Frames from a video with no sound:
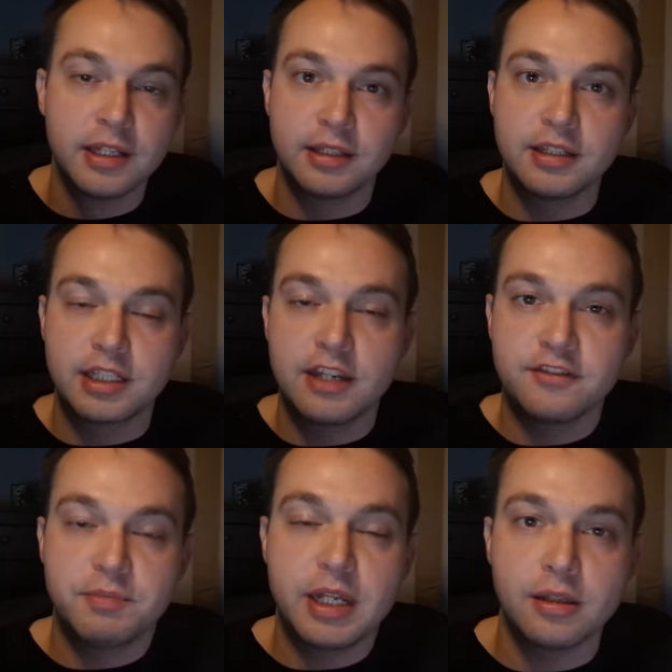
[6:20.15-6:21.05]
This
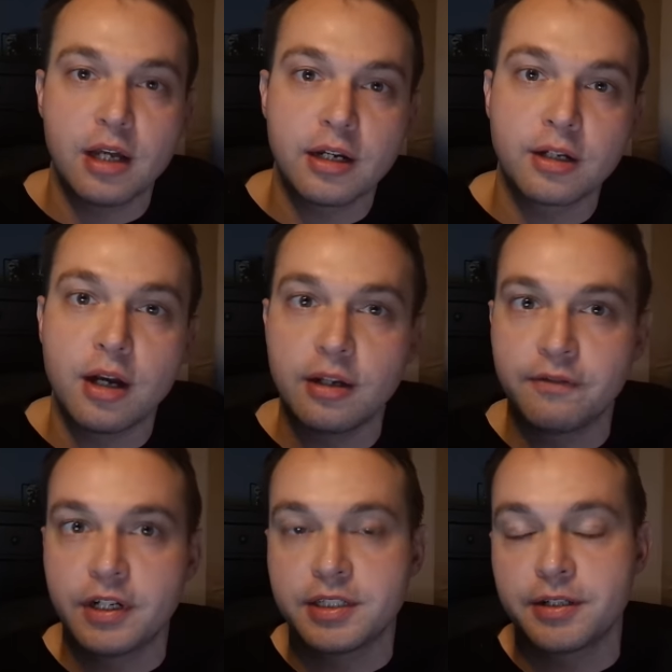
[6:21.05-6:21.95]
gives me a lot of
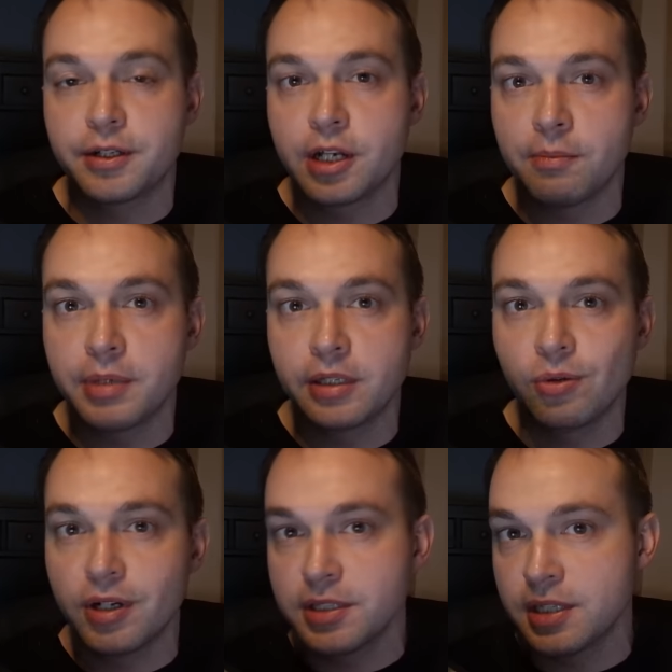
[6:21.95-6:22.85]
confidence in your company,
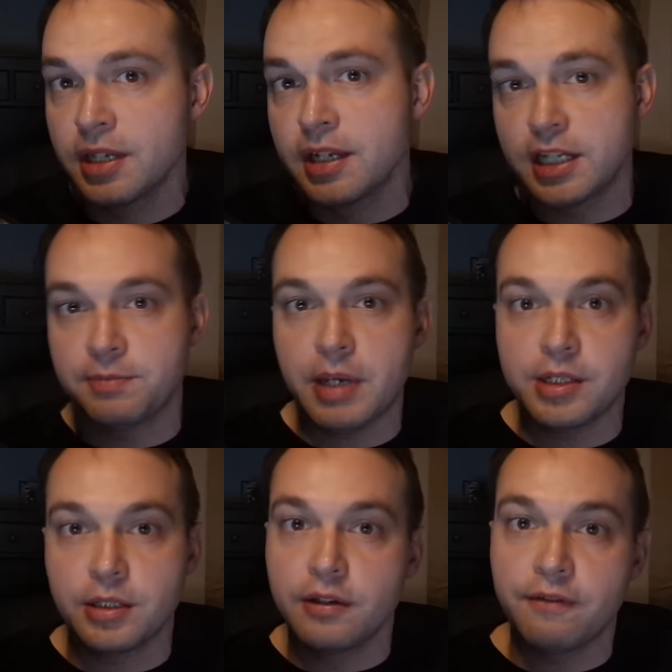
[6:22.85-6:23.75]
Lawrence,
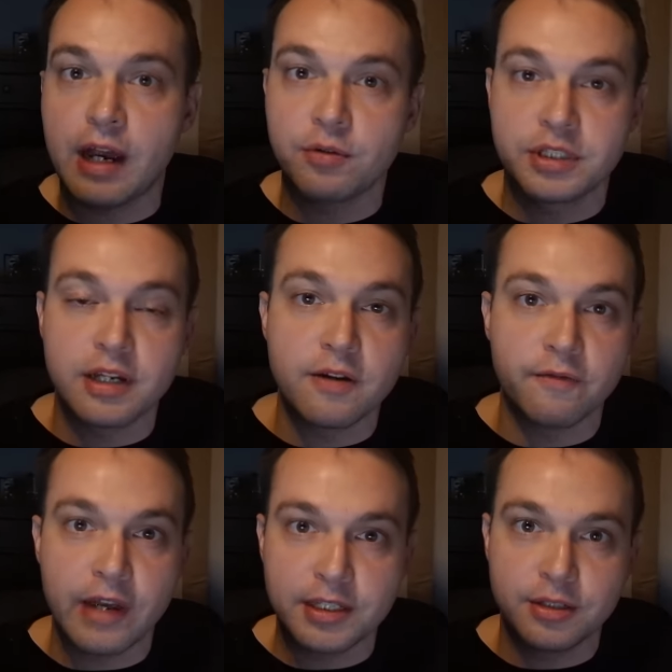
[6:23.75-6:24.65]
especially if I was an
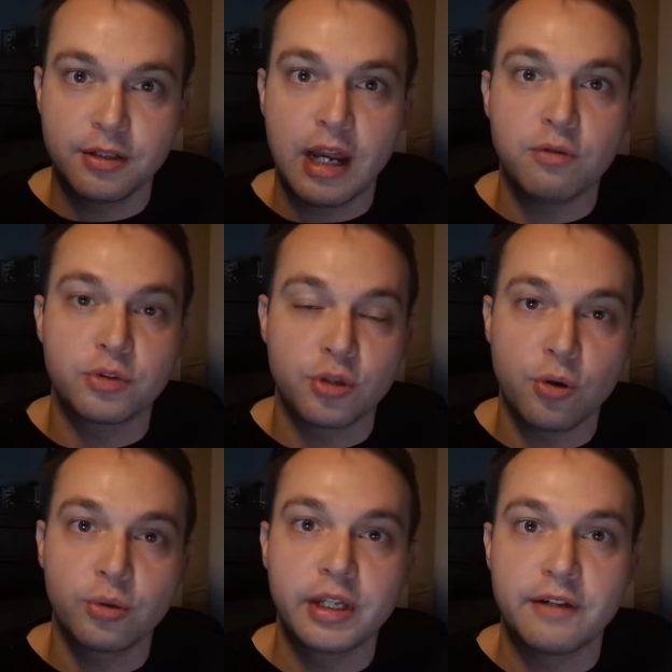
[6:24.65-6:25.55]
investor, I would
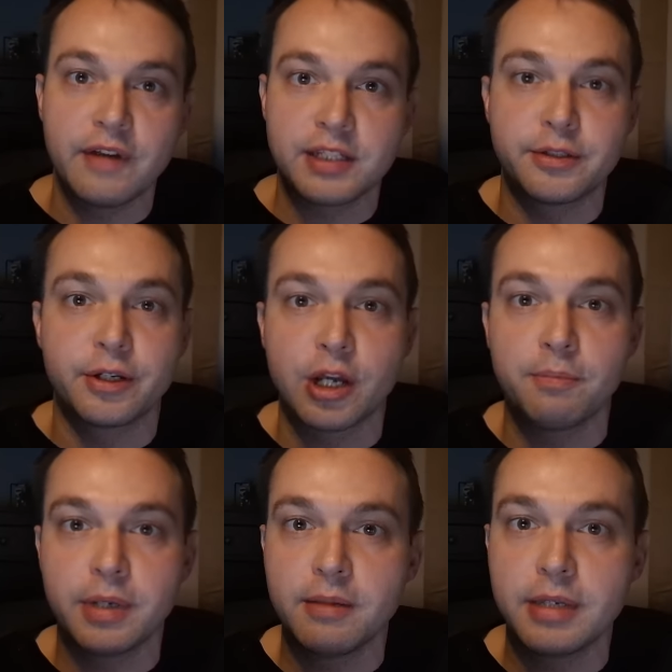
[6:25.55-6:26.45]
totally invest in your
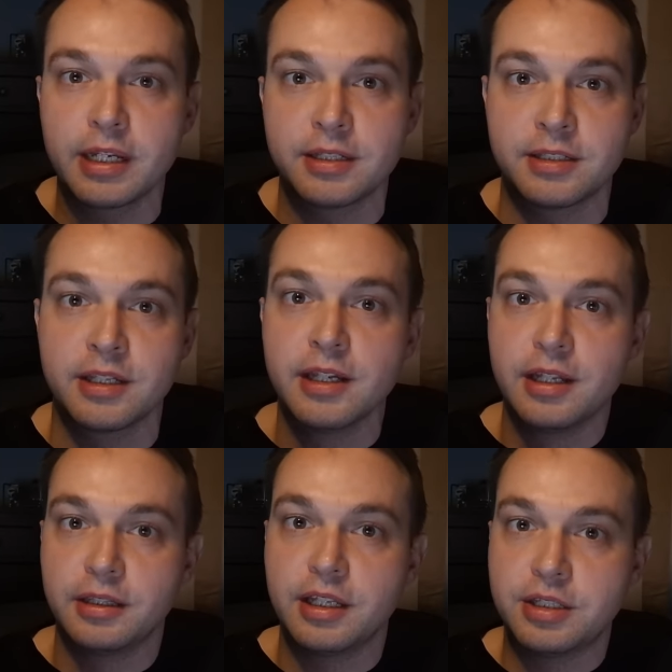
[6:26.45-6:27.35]
company because
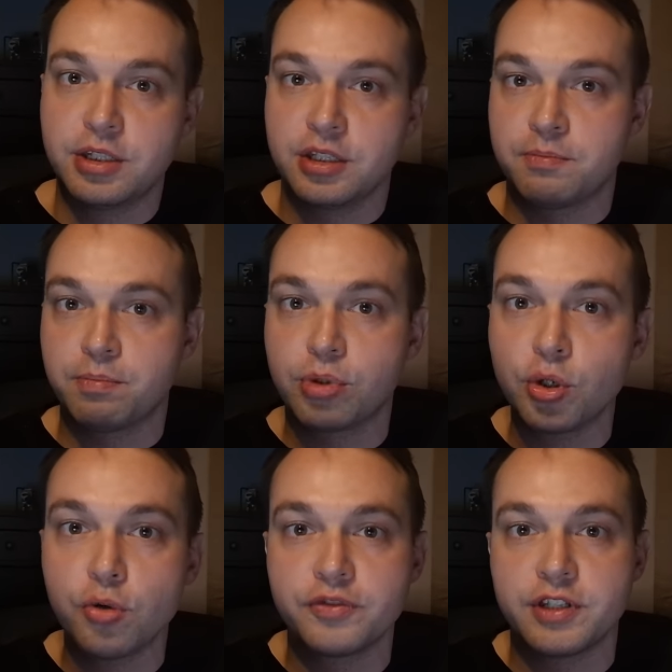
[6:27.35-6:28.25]
this just
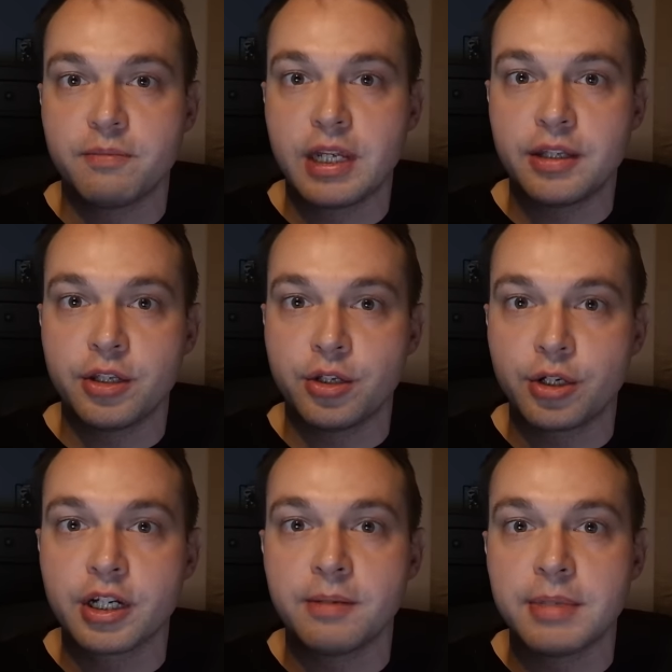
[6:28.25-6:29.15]
proves to me that
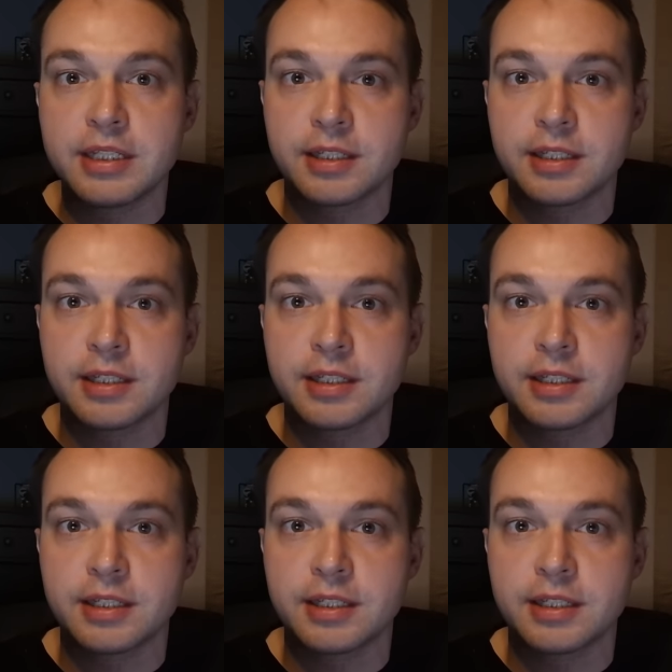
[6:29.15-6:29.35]
you're going to be